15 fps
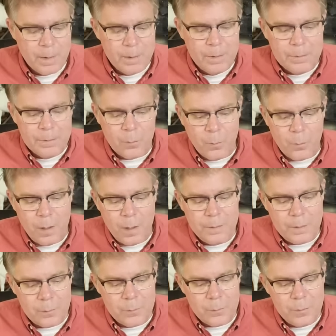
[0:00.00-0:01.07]
The one
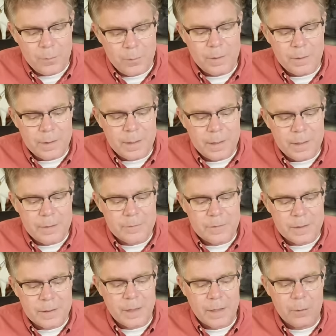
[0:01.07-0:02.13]
that really is a
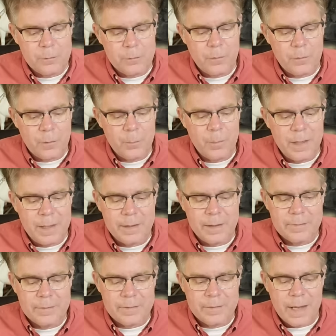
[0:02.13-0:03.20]
kicker for me,
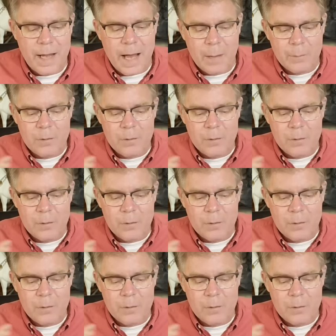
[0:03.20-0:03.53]
it's the uh,